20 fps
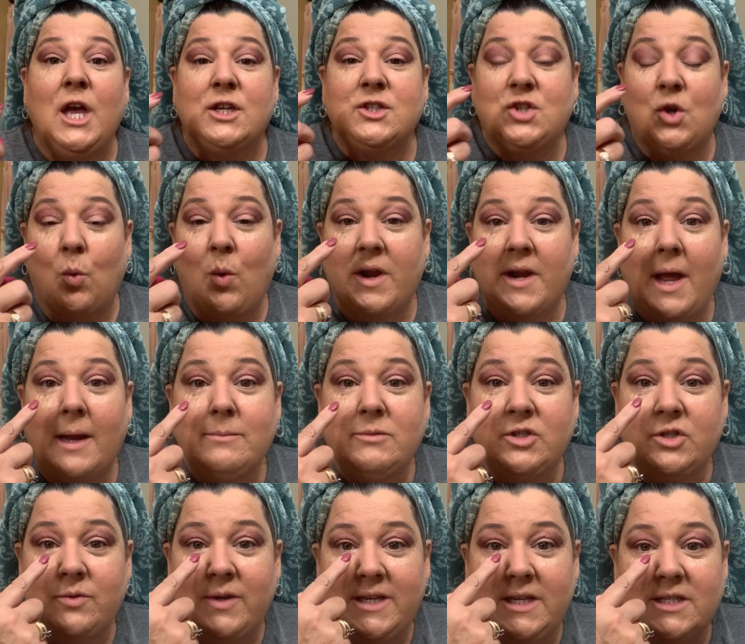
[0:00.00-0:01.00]
So what I'm
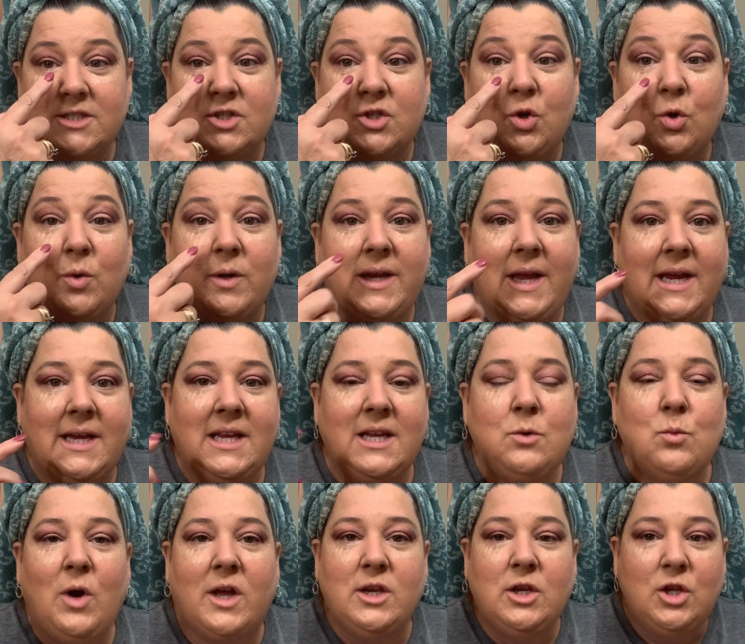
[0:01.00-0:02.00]
doing is
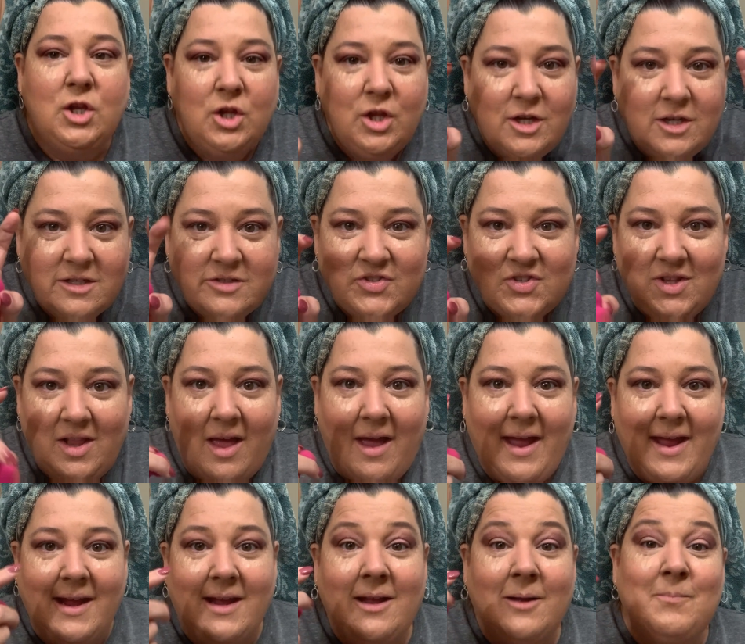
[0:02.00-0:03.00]
creating what looks
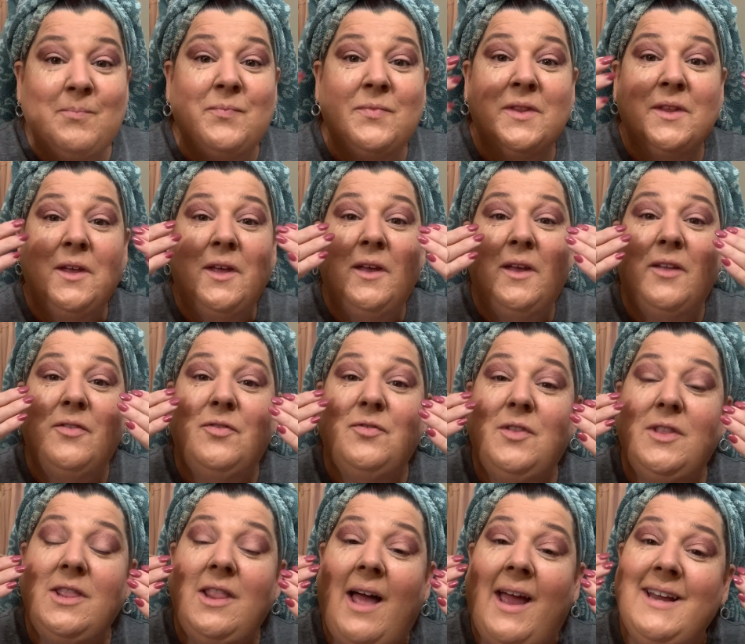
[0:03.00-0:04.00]
like
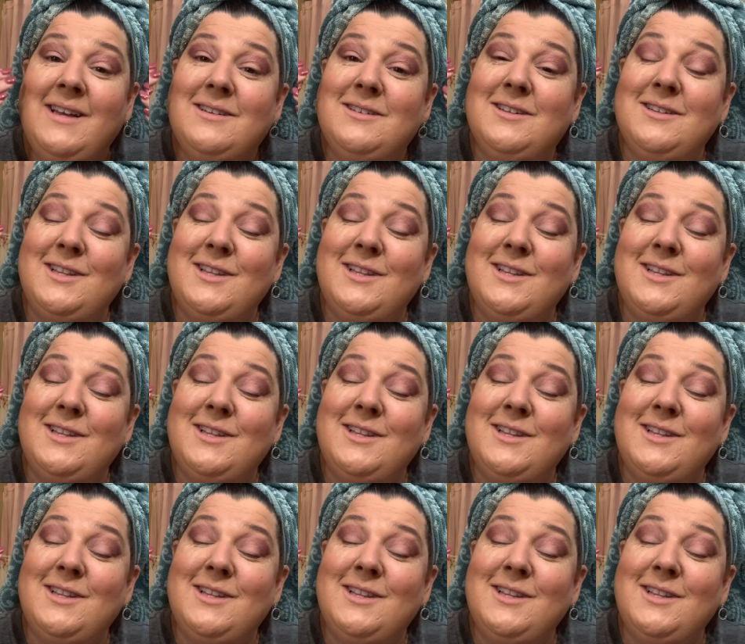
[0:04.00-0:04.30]
light